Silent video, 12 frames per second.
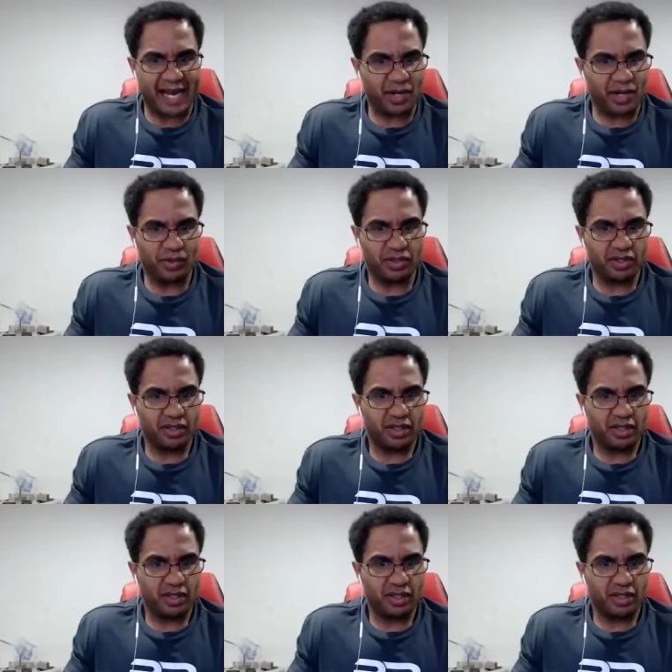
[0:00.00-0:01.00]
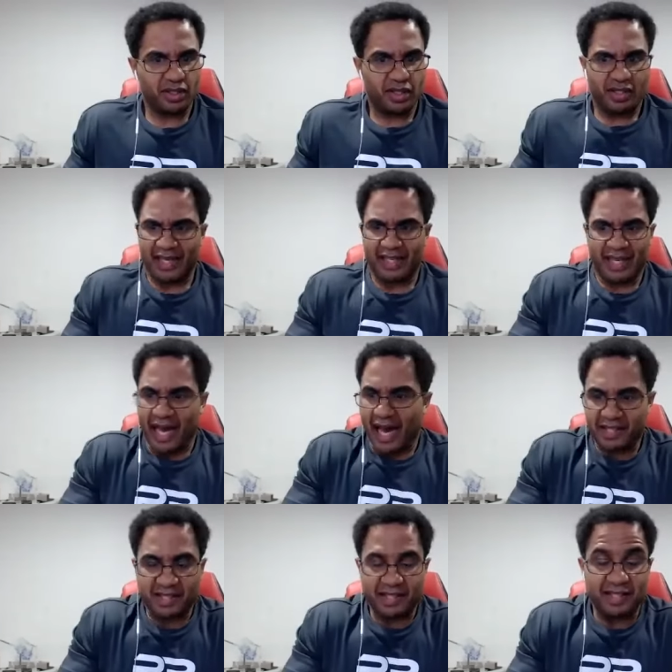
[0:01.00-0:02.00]
hour. Like,
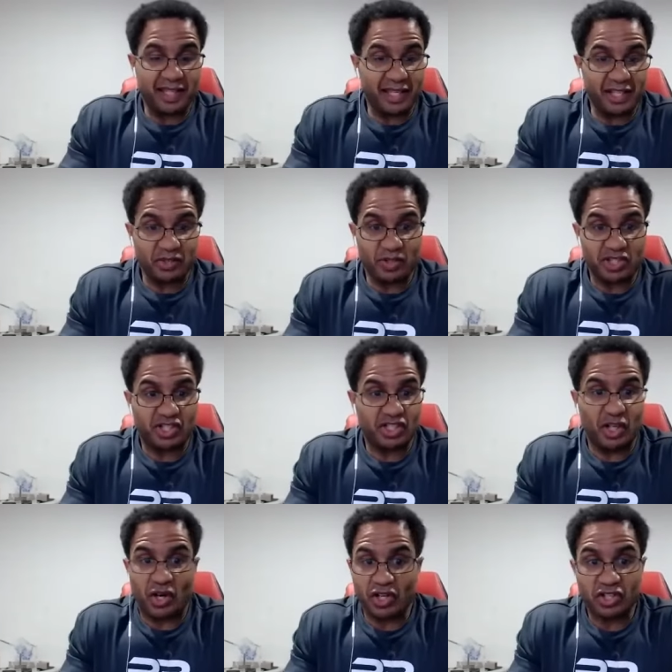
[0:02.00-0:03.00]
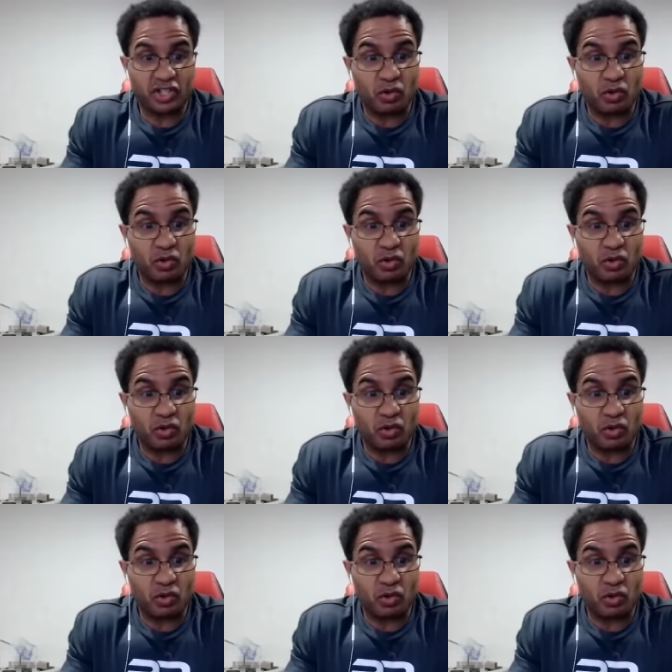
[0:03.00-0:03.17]
I've seen days where she lost